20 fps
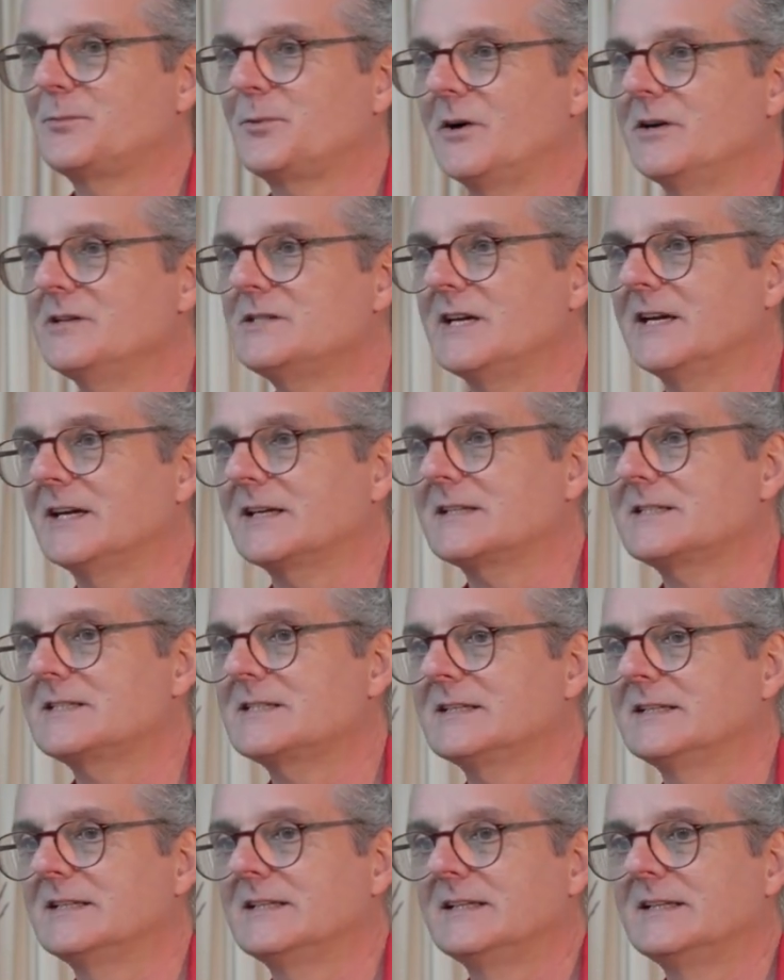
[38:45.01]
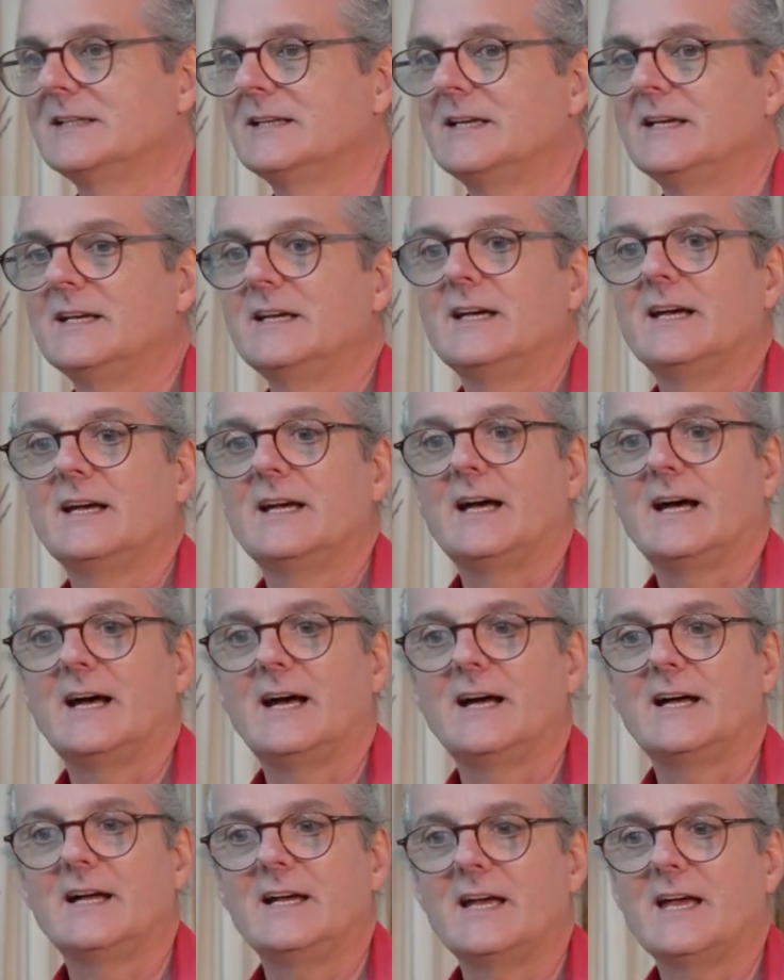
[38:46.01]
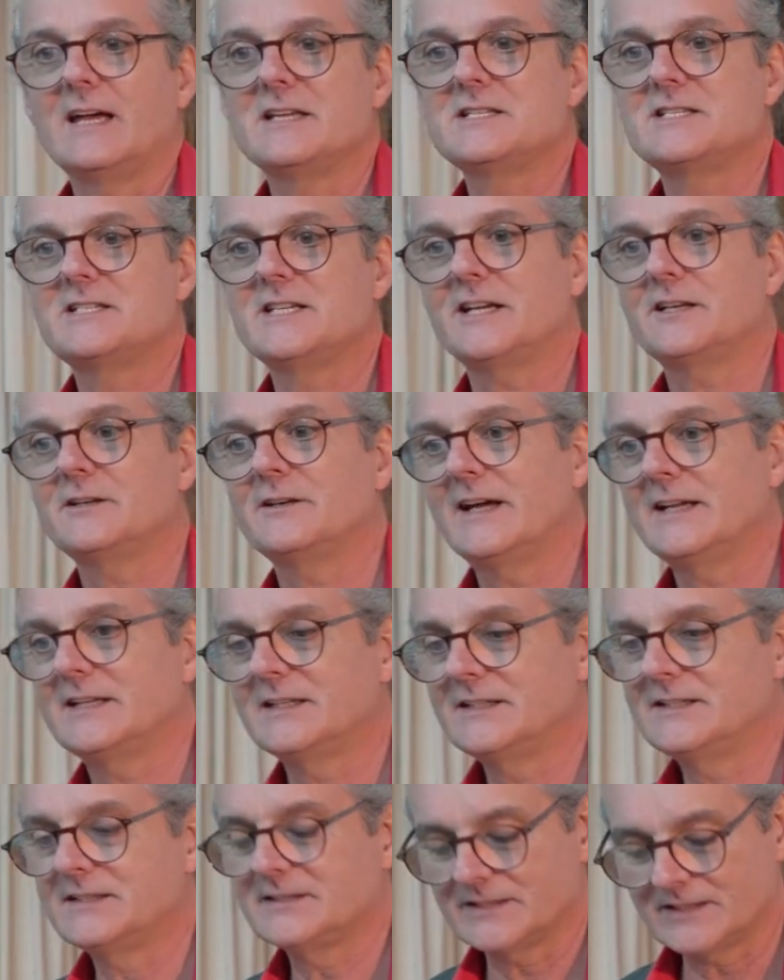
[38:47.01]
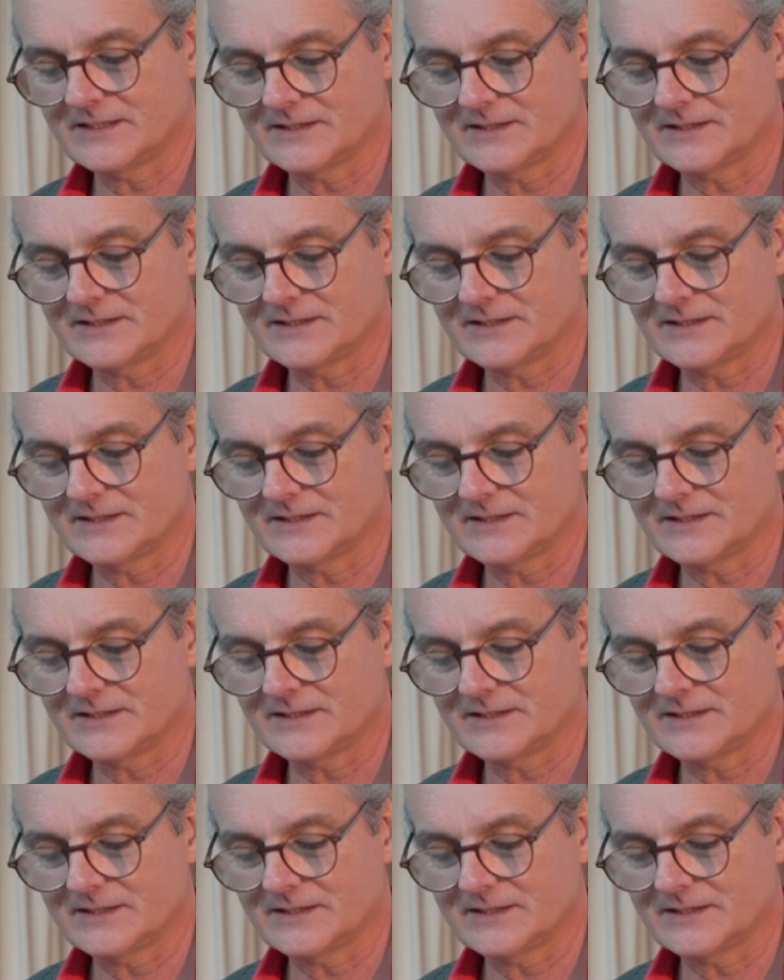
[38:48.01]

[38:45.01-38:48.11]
project has generated